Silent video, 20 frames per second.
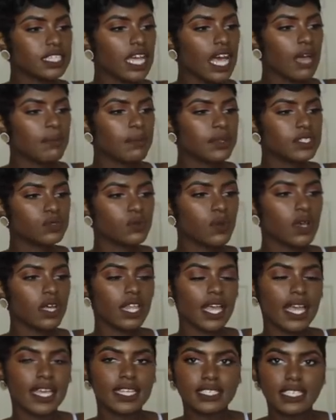top as
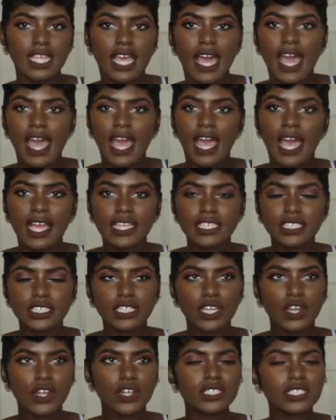well as a
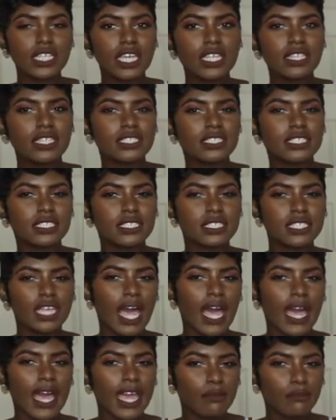skirt. It's like this
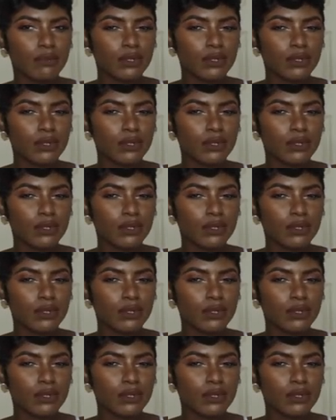sky